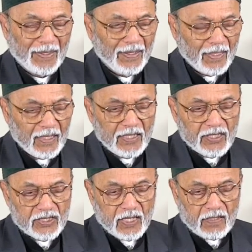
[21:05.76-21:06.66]
Each
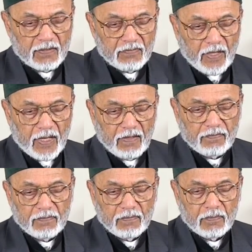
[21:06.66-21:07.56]
settled
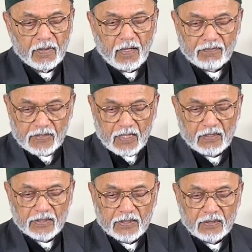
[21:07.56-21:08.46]
wave of
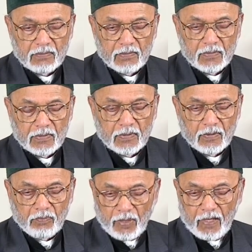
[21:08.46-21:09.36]
settlers
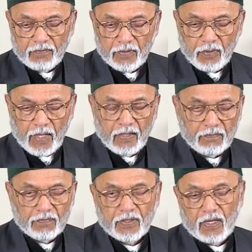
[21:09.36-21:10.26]
paved the way
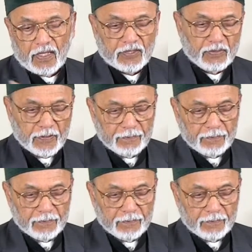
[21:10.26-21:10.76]
for the next one.